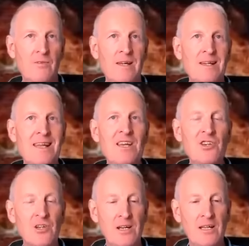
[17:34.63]

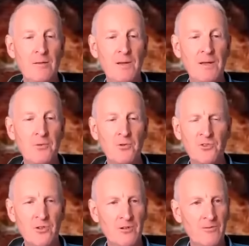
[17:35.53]
initially people
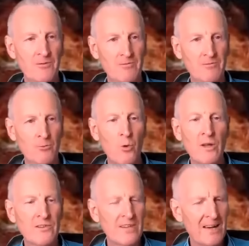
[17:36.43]
sort of
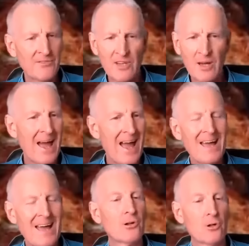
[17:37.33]
want to have some
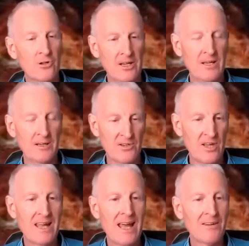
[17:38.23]
handle on it because
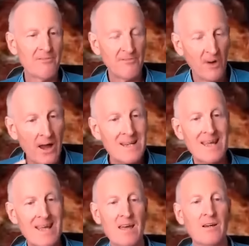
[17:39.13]
they can't find
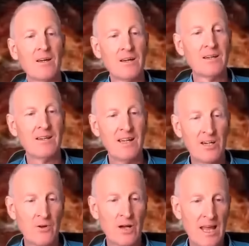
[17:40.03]
it in
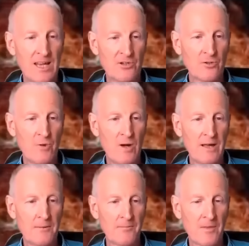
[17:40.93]
a relational way